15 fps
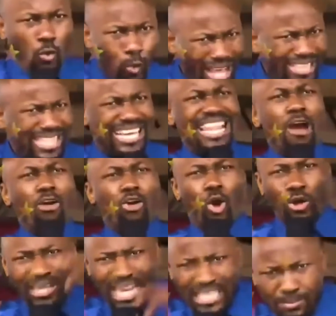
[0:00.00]
When they now
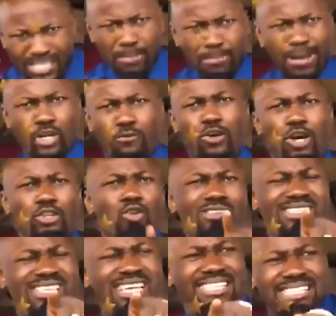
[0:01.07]
correct me, say, man of God,
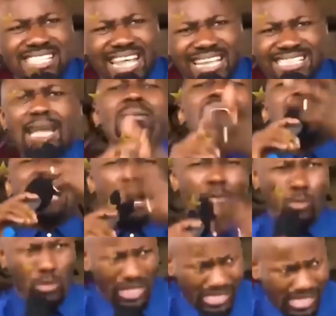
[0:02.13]
don't say this next time. I
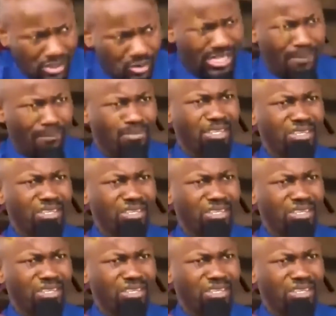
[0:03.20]
will listen to them.